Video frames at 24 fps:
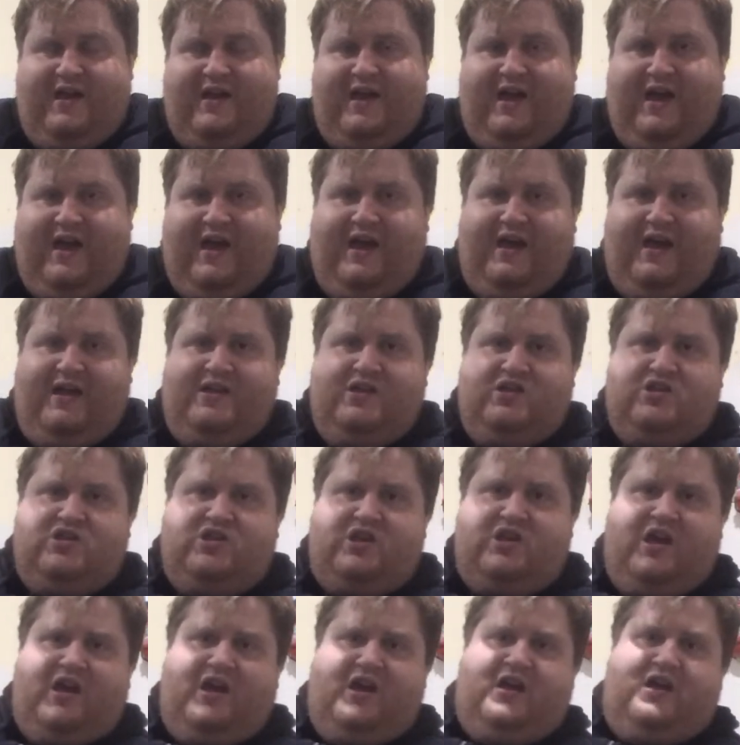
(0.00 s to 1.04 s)
and
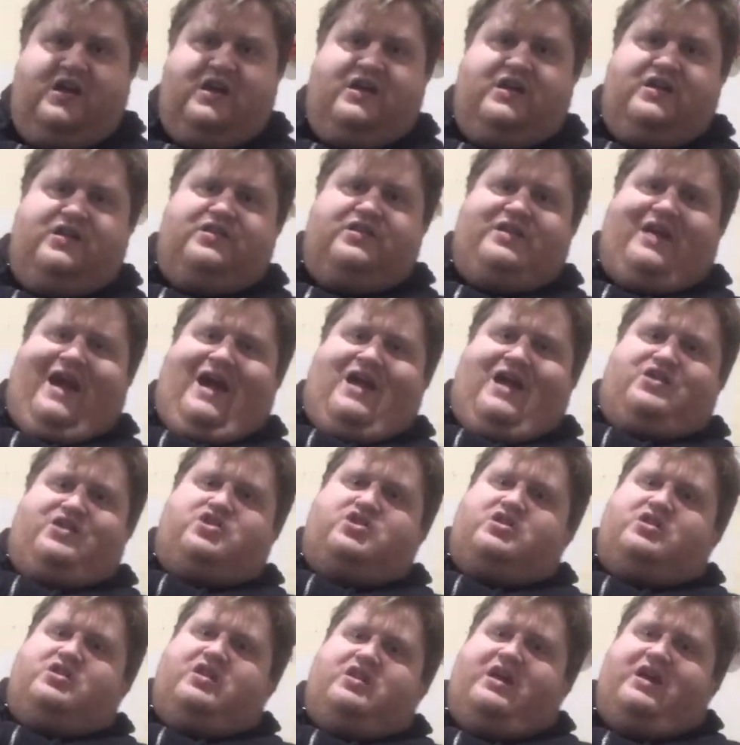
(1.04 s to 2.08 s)
she is
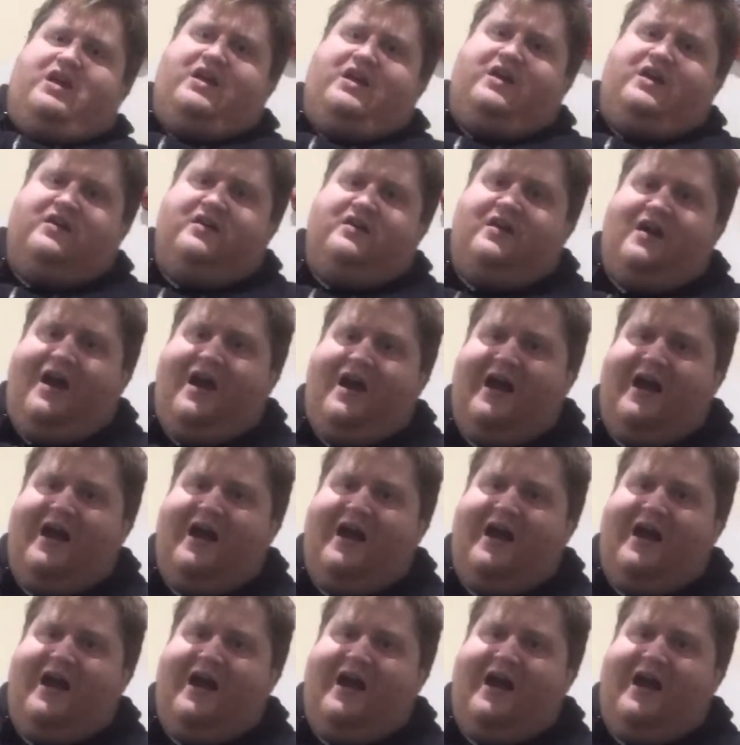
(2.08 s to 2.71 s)
actually